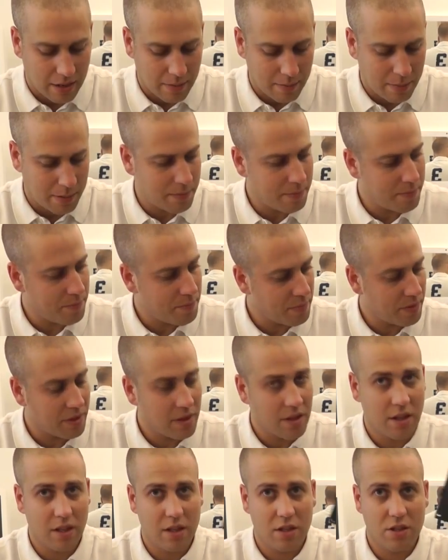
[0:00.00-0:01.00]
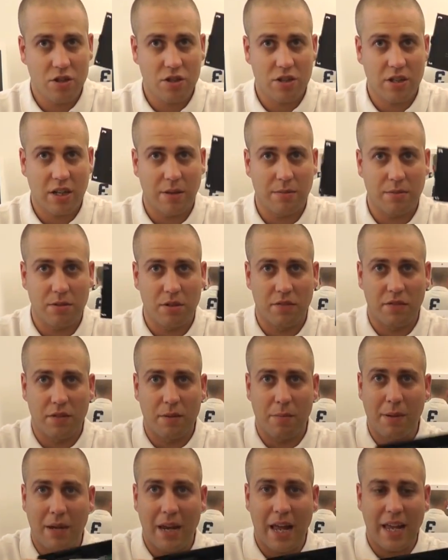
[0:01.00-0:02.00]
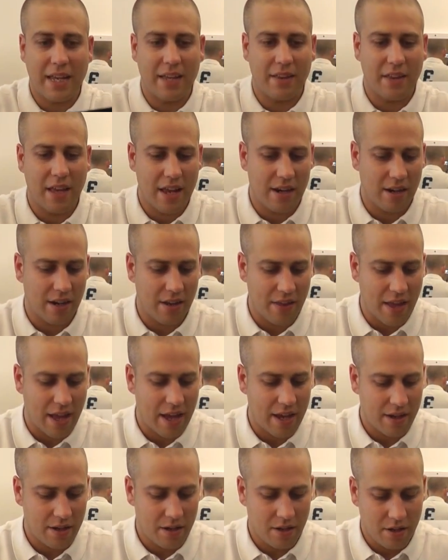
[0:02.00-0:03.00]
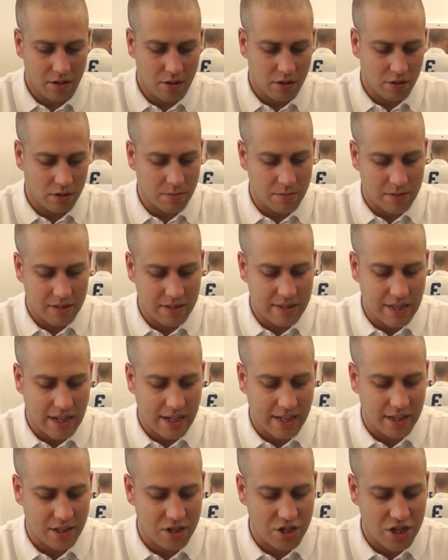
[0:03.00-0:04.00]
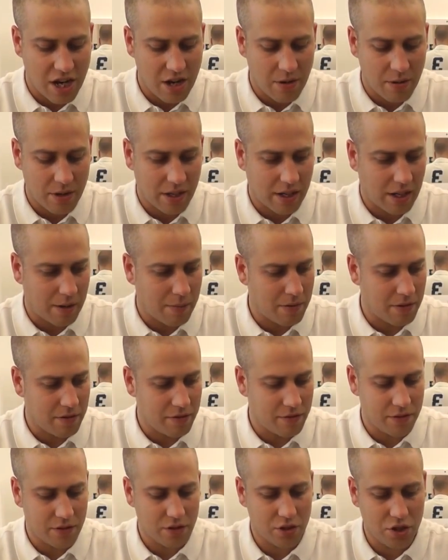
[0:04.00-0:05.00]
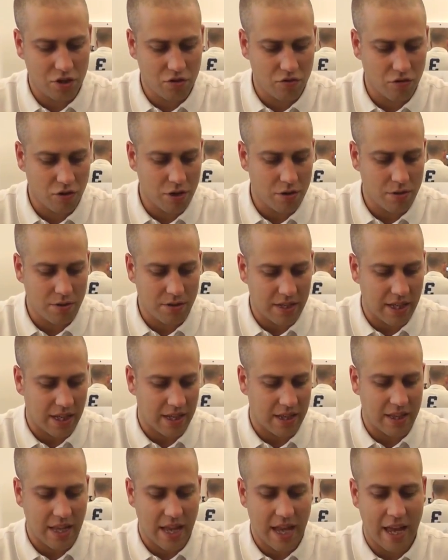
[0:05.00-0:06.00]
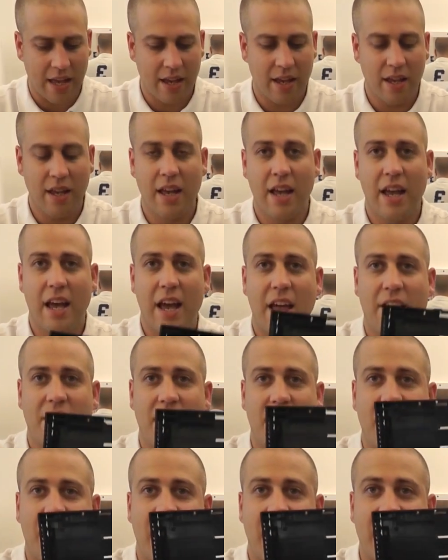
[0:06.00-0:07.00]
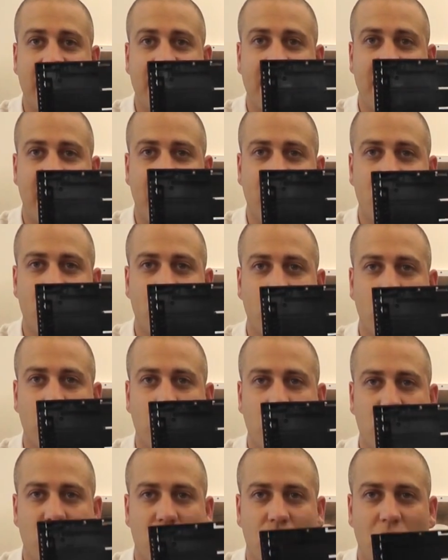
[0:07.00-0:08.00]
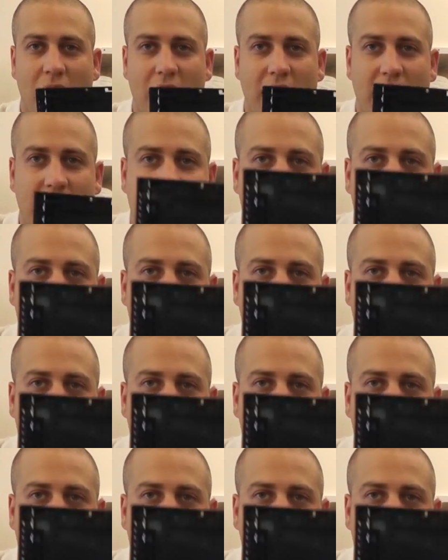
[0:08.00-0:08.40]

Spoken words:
up, just comes off the plate there like that. Got some silica gel and a couple of screws in there, and then that is the actual tray